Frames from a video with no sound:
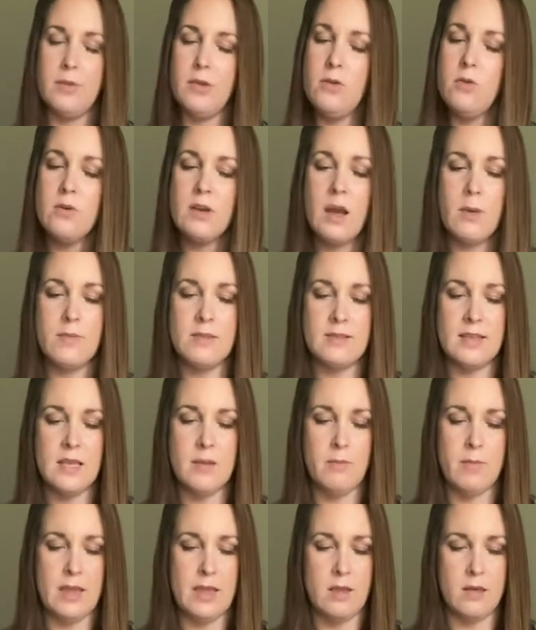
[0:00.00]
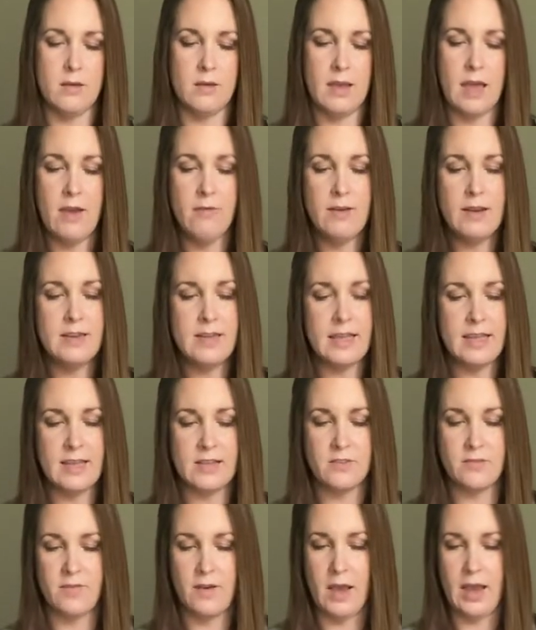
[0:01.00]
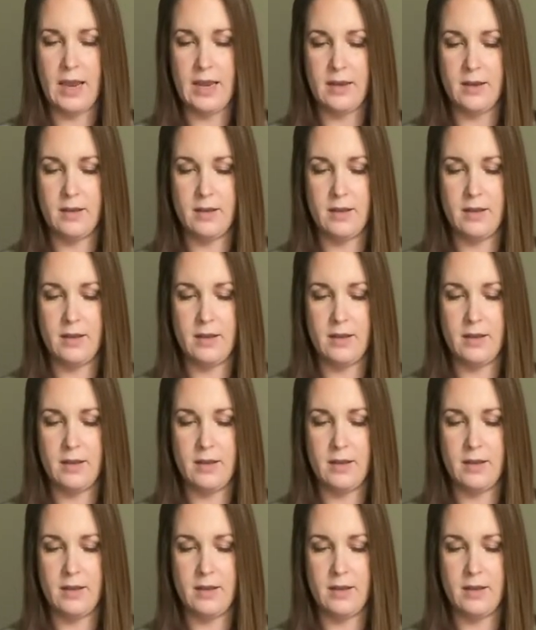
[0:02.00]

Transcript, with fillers: You come see me. Everything is fine.